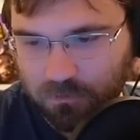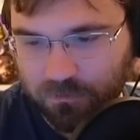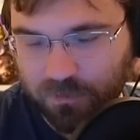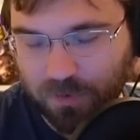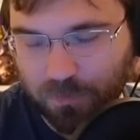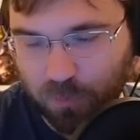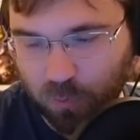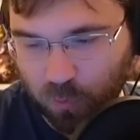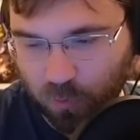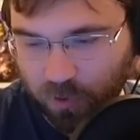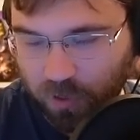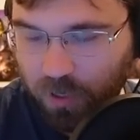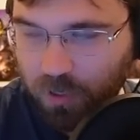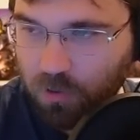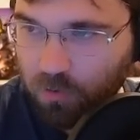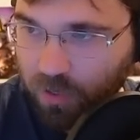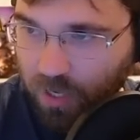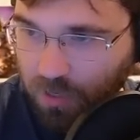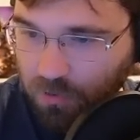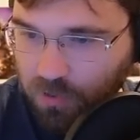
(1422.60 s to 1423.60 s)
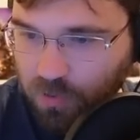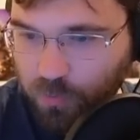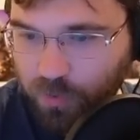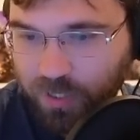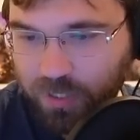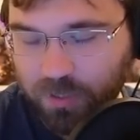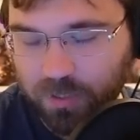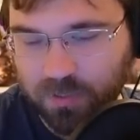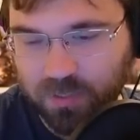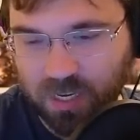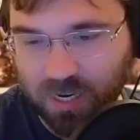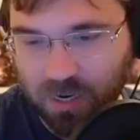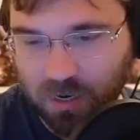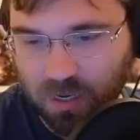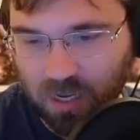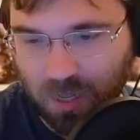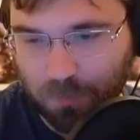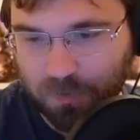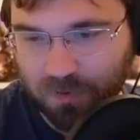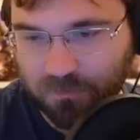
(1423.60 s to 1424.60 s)
Vaporeon. Okay, so we get the second
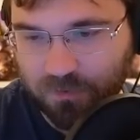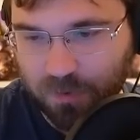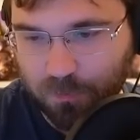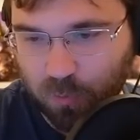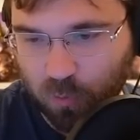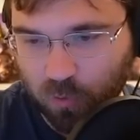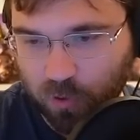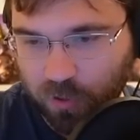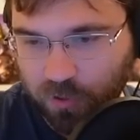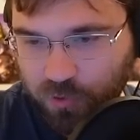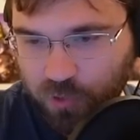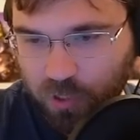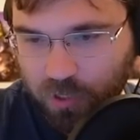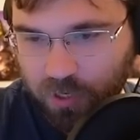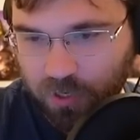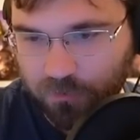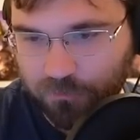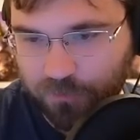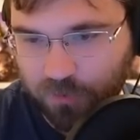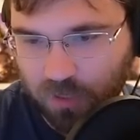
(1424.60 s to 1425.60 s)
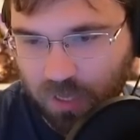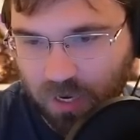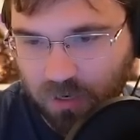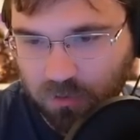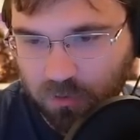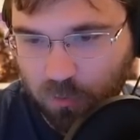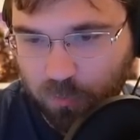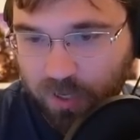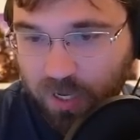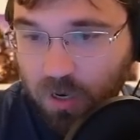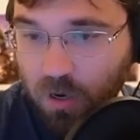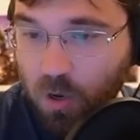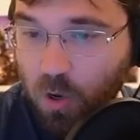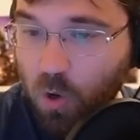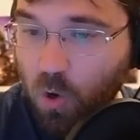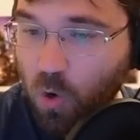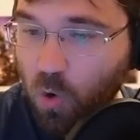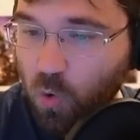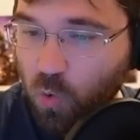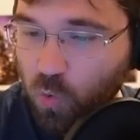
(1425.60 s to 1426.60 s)
copy of Vaporeon. Starting to fill out a little bit.
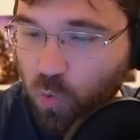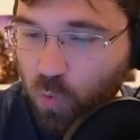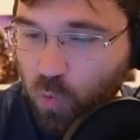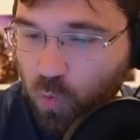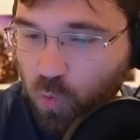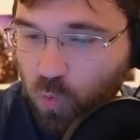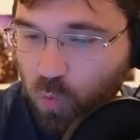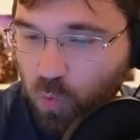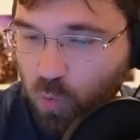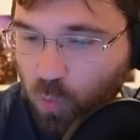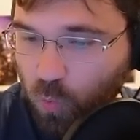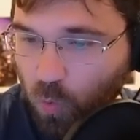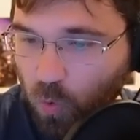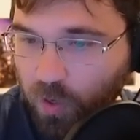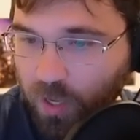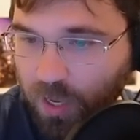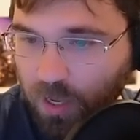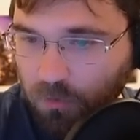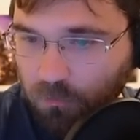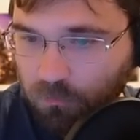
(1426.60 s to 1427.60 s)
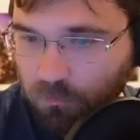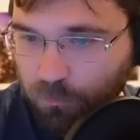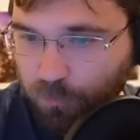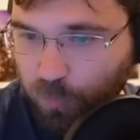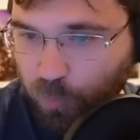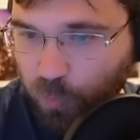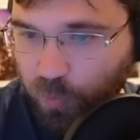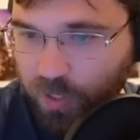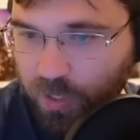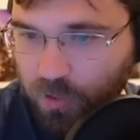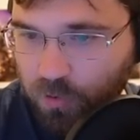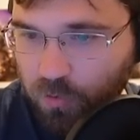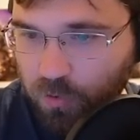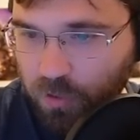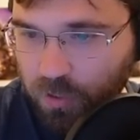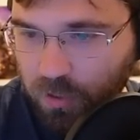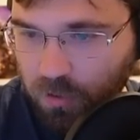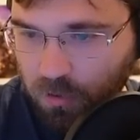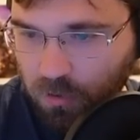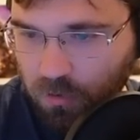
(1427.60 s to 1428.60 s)
Ooh, okay. Pretty
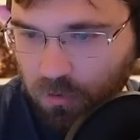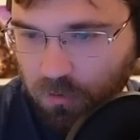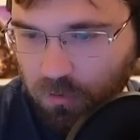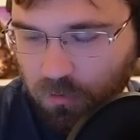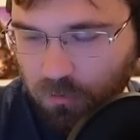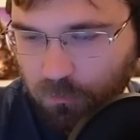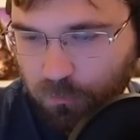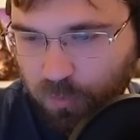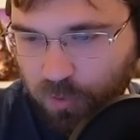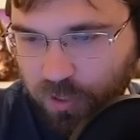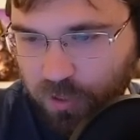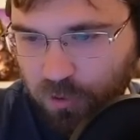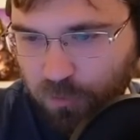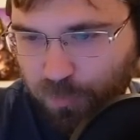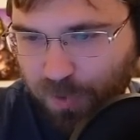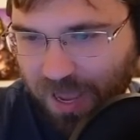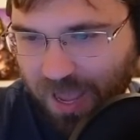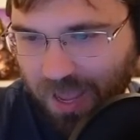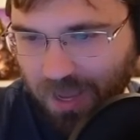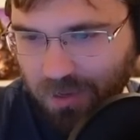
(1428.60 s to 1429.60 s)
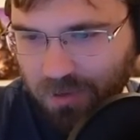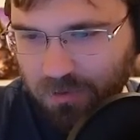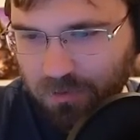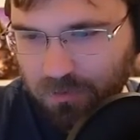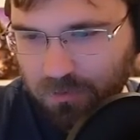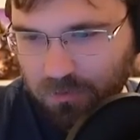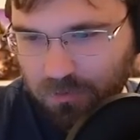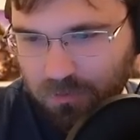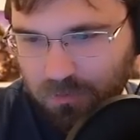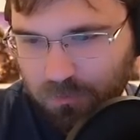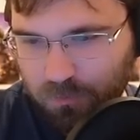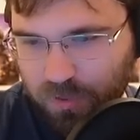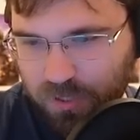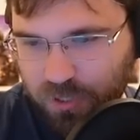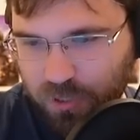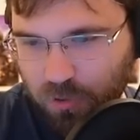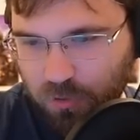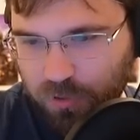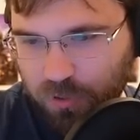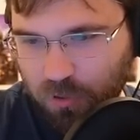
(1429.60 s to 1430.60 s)
good. Pretty good pack.
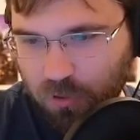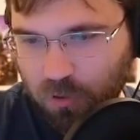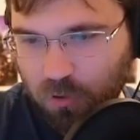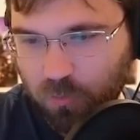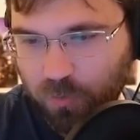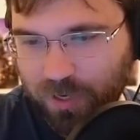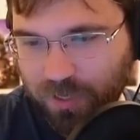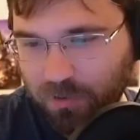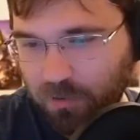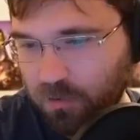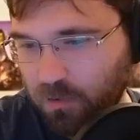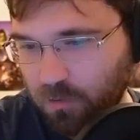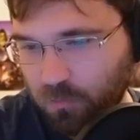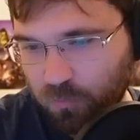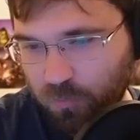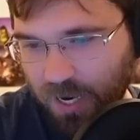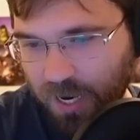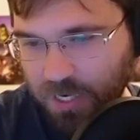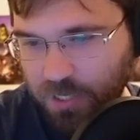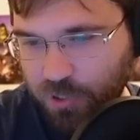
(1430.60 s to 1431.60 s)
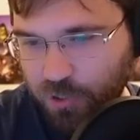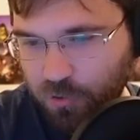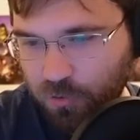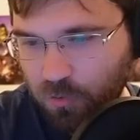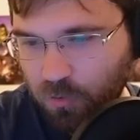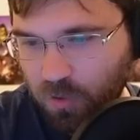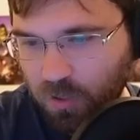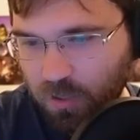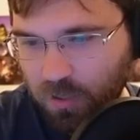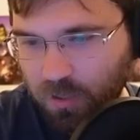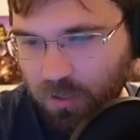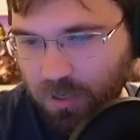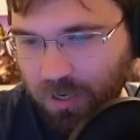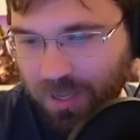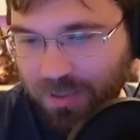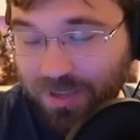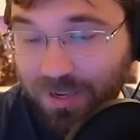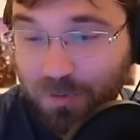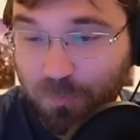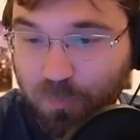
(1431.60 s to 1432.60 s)
Pidgeotto. We get the Raichu.
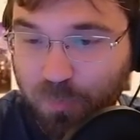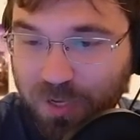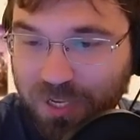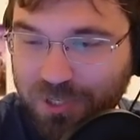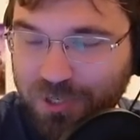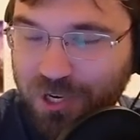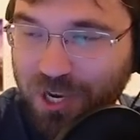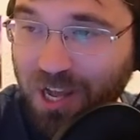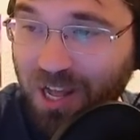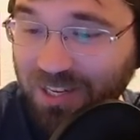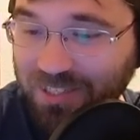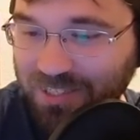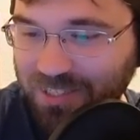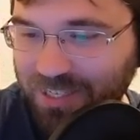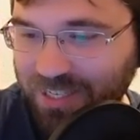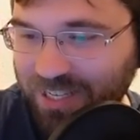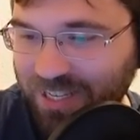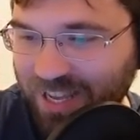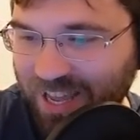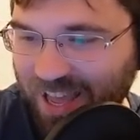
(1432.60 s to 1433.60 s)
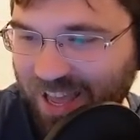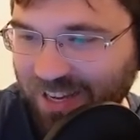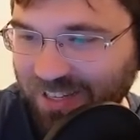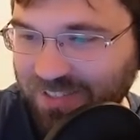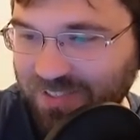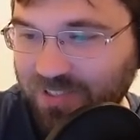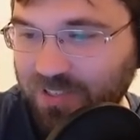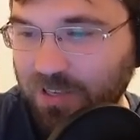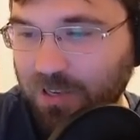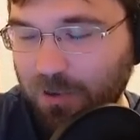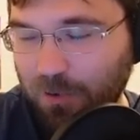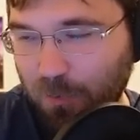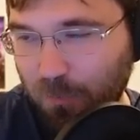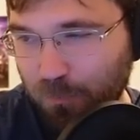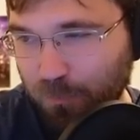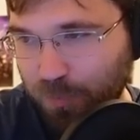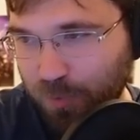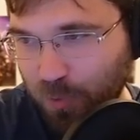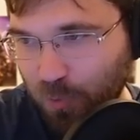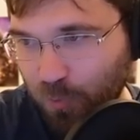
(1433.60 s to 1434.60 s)
And then Pidgeot EX.
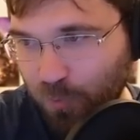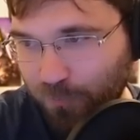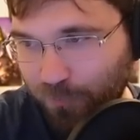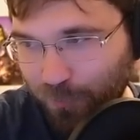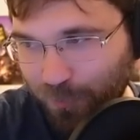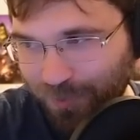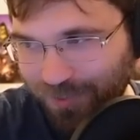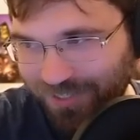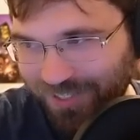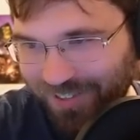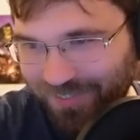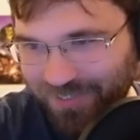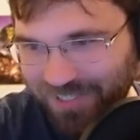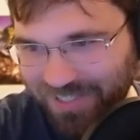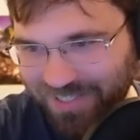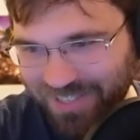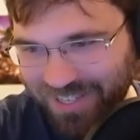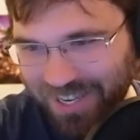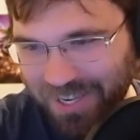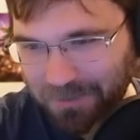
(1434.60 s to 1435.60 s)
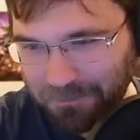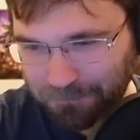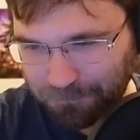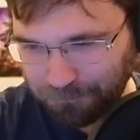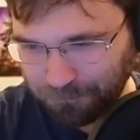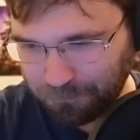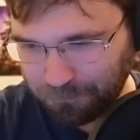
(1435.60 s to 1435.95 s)
Beautiful. Love to see it.